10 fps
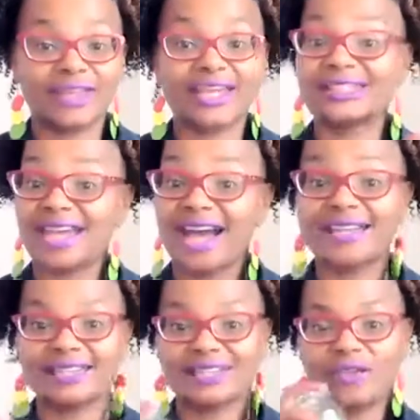That's the
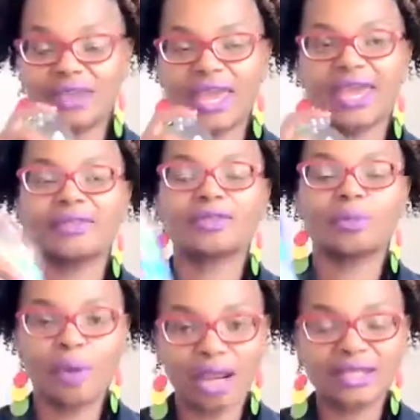icing on the cake. The
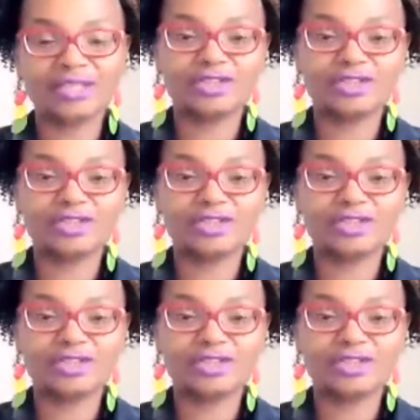product and